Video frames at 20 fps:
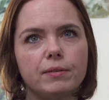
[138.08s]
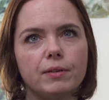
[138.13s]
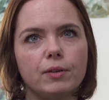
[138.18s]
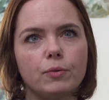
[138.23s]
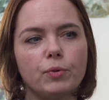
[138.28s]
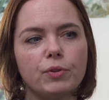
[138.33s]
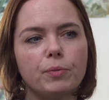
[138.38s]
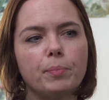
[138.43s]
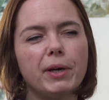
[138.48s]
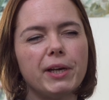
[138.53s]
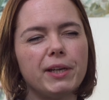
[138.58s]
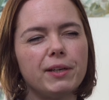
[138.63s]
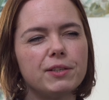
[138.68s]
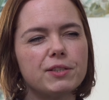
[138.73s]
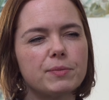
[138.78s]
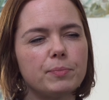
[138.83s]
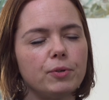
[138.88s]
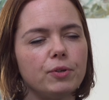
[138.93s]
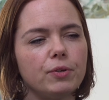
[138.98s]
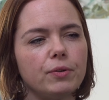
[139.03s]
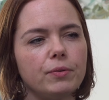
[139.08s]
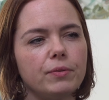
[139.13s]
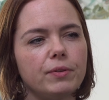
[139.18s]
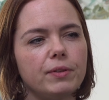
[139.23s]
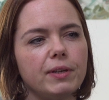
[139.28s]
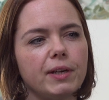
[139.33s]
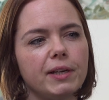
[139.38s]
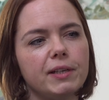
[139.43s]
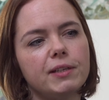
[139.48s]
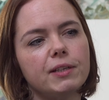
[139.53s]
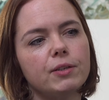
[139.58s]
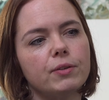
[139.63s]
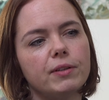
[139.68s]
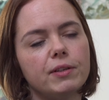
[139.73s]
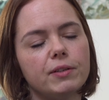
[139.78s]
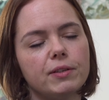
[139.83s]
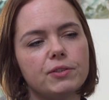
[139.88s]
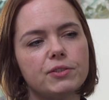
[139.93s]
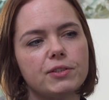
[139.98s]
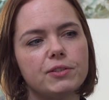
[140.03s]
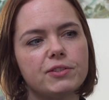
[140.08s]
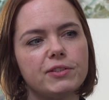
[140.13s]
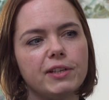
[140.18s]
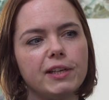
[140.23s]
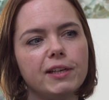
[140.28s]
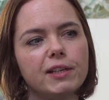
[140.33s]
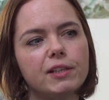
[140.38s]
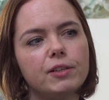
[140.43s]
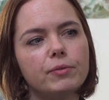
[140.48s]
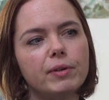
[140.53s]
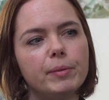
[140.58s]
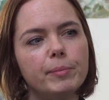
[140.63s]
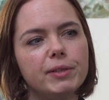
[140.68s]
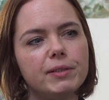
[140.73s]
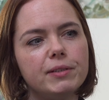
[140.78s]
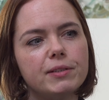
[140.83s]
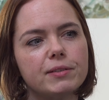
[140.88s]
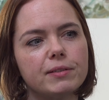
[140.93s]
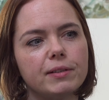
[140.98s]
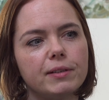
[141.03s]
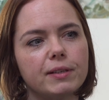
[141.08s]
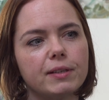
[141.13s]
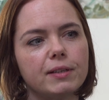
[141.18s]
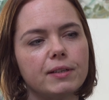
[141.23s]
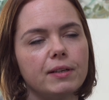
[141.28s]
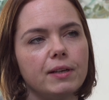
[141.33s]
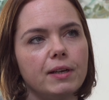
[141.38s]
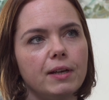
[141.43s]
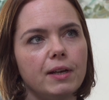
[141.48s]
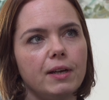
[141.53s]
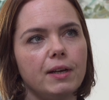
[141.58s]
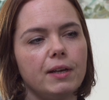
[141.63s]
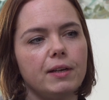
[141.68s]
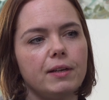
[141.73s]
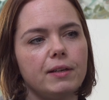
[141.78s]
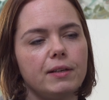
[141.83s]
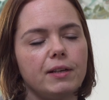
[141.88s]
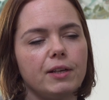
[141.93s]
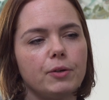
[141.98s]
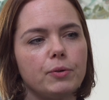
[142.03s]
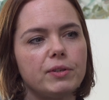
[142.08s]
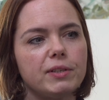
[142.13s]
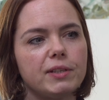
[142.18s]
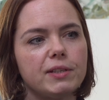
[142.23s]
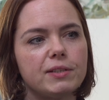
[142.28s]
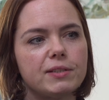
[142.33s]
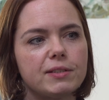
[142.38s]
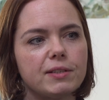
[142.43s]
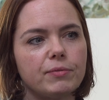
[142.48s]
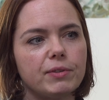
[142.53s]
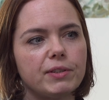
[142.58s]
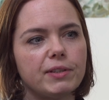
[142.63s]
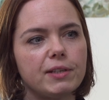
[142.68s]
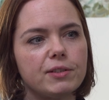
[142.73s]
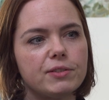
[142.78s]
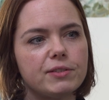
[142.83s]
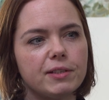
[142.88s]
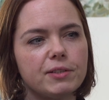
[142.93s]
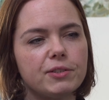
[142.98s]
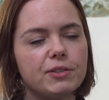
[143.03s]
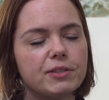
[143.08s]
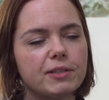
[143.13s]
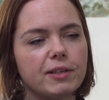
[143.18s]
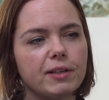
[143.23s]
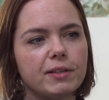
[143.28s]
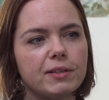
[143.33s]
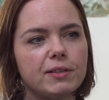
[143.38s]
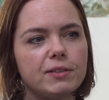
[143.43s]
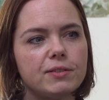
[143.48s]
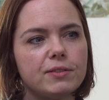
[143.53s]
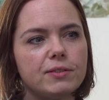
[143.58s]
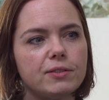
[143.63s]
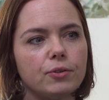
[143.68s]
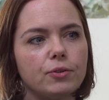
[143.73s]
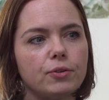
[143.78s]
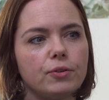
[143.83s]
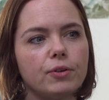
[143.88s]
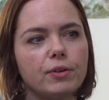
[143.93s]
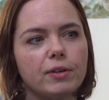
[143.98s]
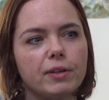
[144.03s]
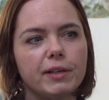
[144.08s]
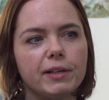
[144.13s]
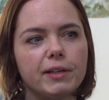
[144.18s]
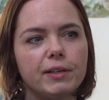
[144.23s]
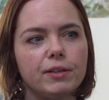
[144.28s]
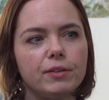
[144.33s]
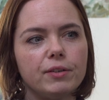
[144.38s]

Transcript: With mine, it's more the idea that it's a singular image. Like nowadays, everything's digitised or online